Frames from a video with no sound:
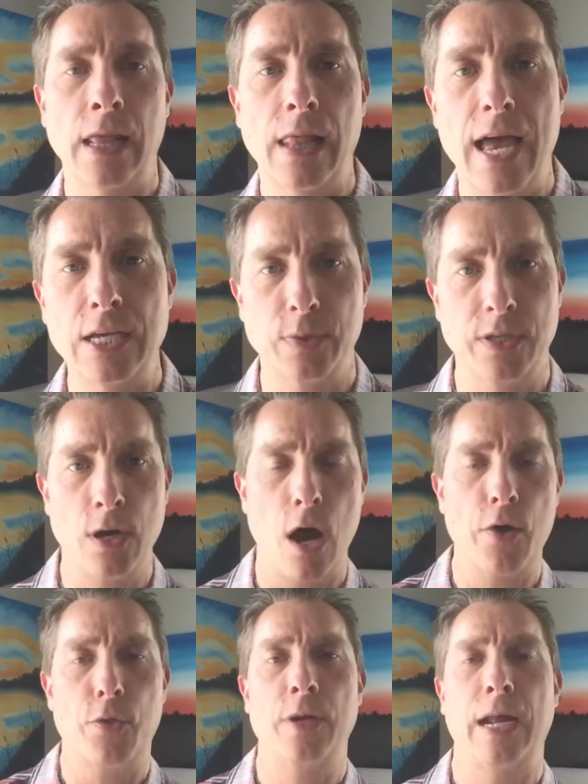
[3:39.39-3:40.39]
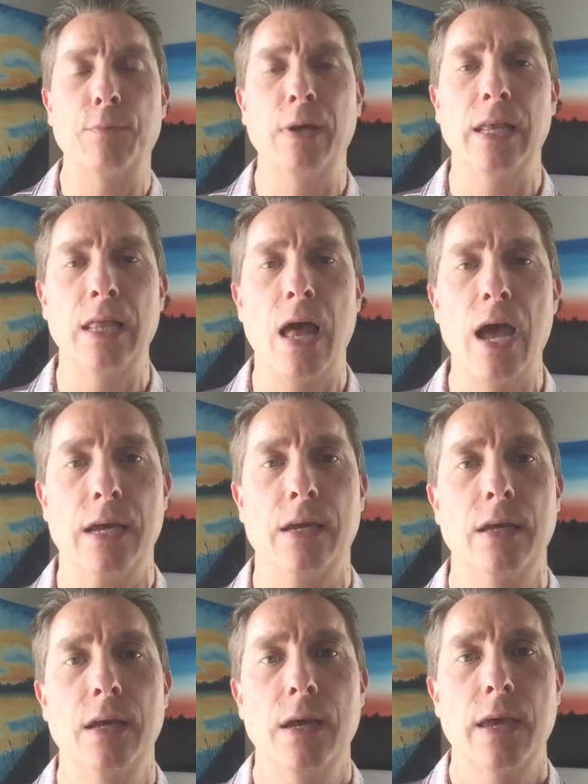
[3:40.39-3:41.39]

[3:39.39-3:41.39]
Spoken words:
class with an author that I really like.